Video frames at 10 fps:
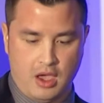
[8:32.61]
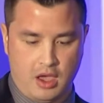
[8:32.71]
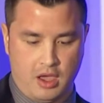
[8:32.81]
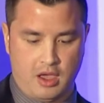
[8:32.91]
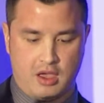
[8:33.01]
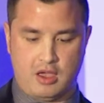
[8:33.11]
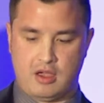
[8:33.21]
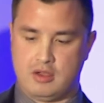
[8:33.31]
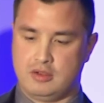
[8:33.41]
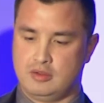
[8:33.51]

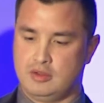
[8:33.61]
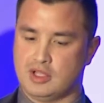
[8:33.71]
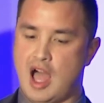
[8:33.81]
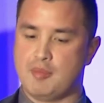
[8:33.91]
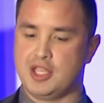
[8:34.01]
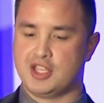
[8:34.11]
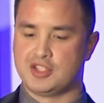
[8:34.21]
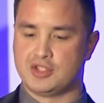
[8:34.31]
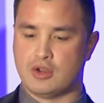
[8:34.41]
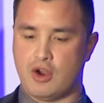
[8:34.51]

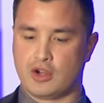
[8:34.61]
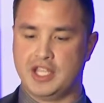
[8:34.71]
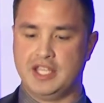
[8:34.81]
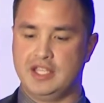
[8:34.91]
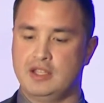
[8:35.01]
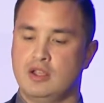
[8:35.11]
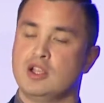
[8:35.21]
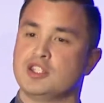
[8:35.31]
lobbyists are key.